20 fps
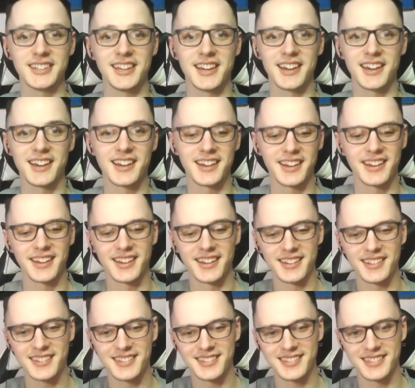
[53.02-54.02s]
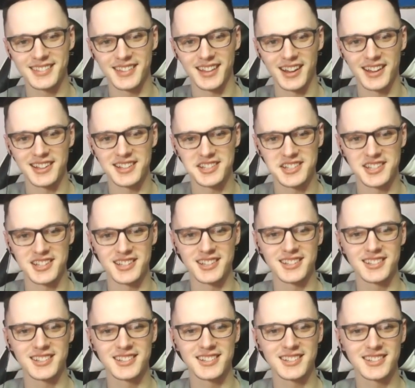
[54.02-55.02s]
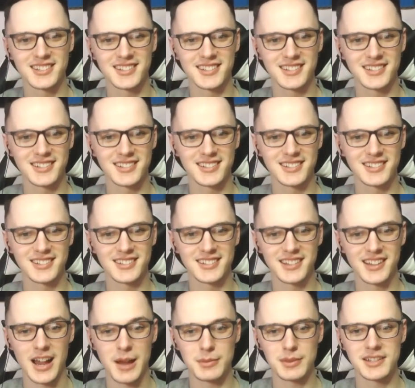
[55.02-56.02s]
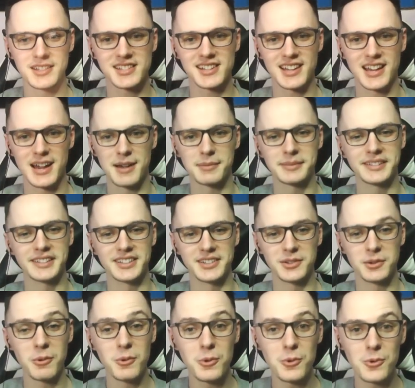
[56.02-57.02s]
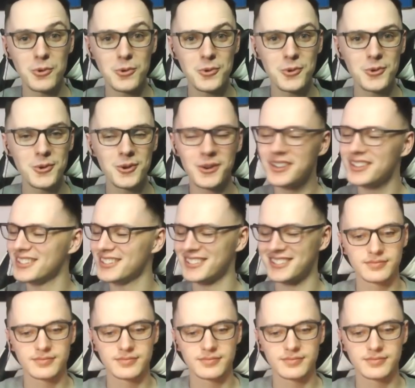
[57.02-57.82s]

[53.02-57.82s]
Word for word: Yeah, Daichi. Captain to captain. Ooh.